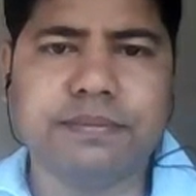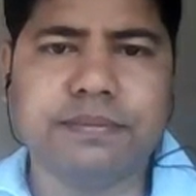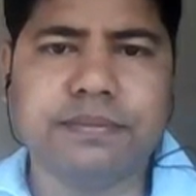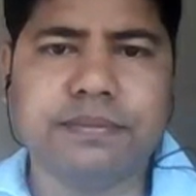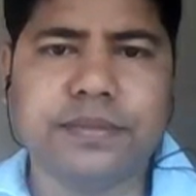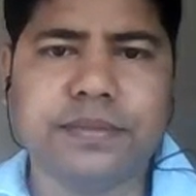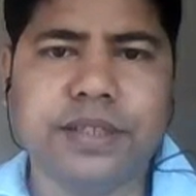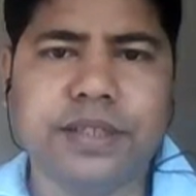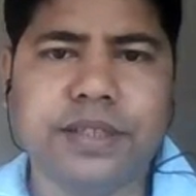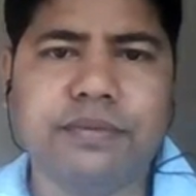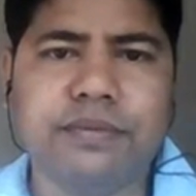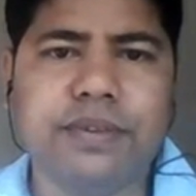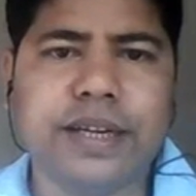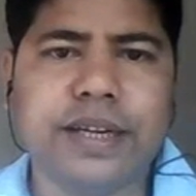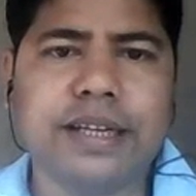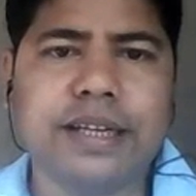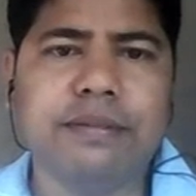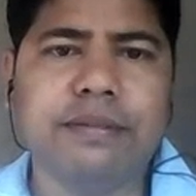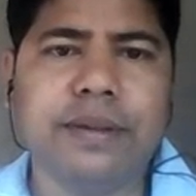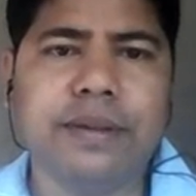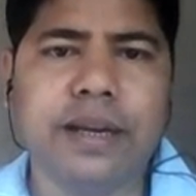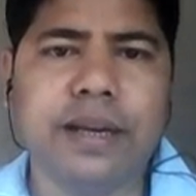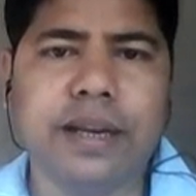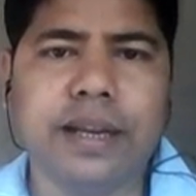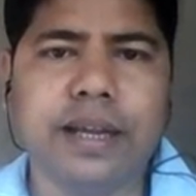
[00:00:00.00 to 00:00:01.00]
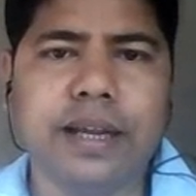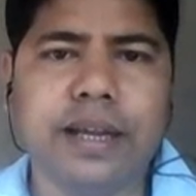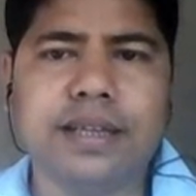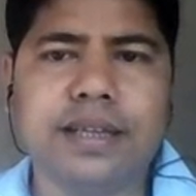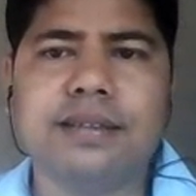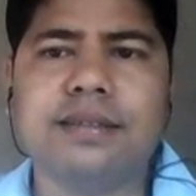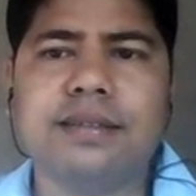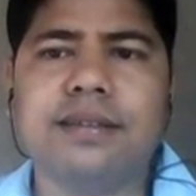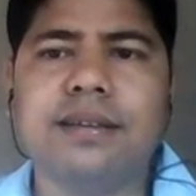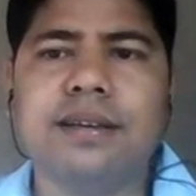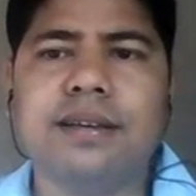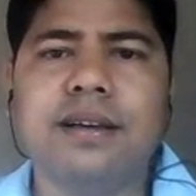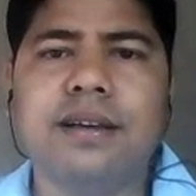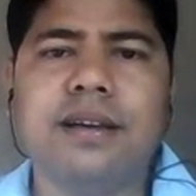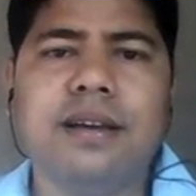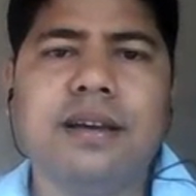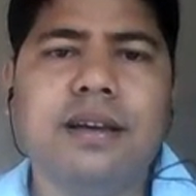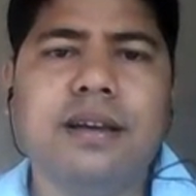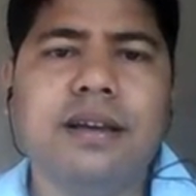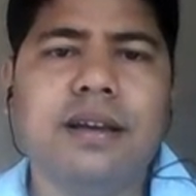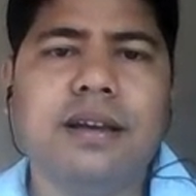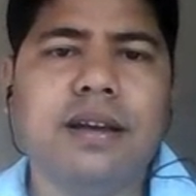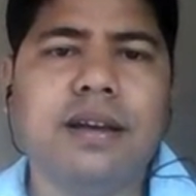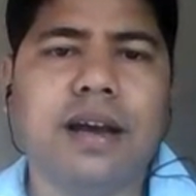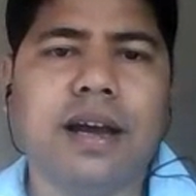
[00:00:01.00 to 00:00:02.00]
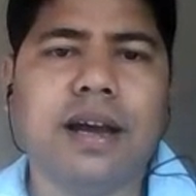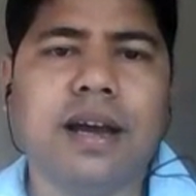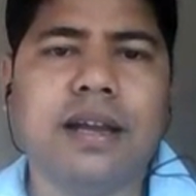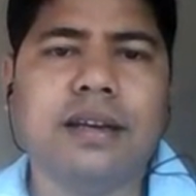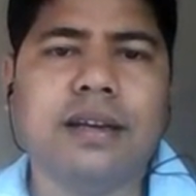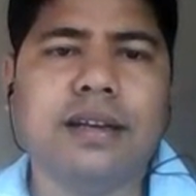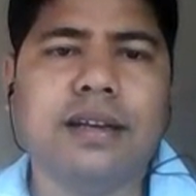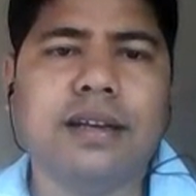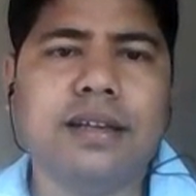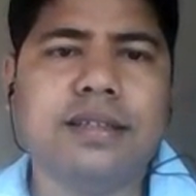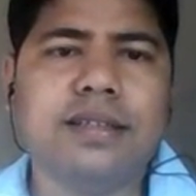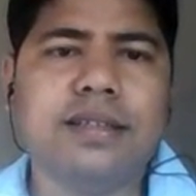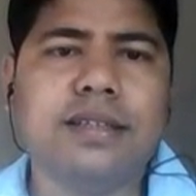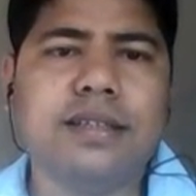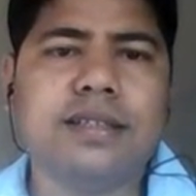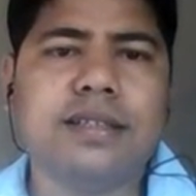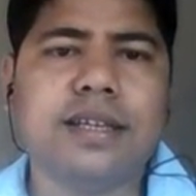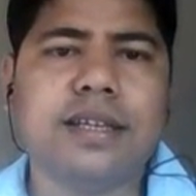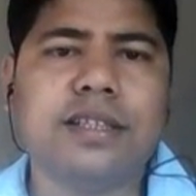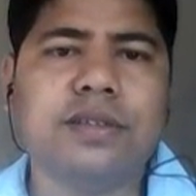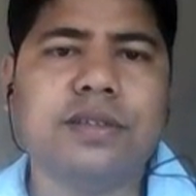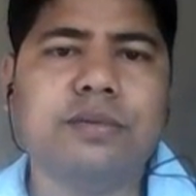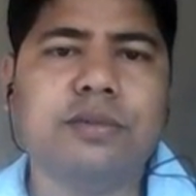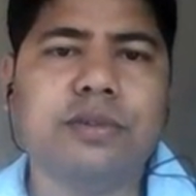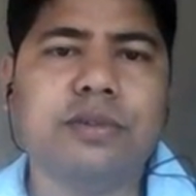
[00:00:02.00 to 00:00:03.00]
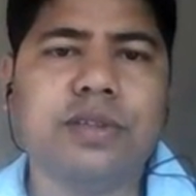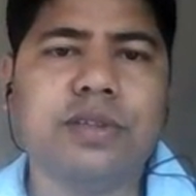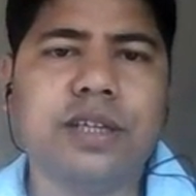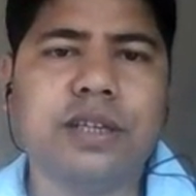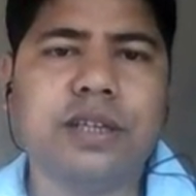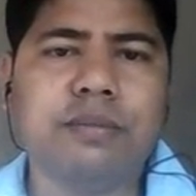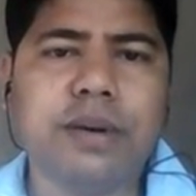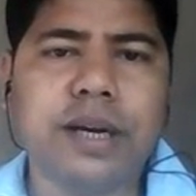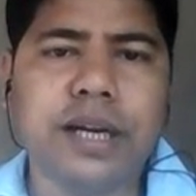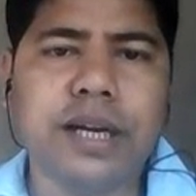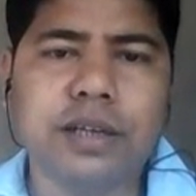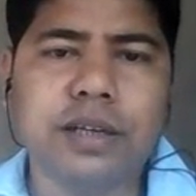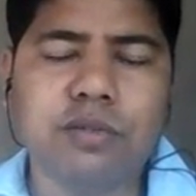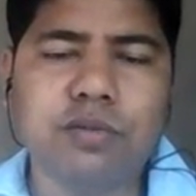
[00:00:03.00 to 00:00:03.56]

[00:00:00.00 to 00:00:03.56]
refractive index, and this is attributed by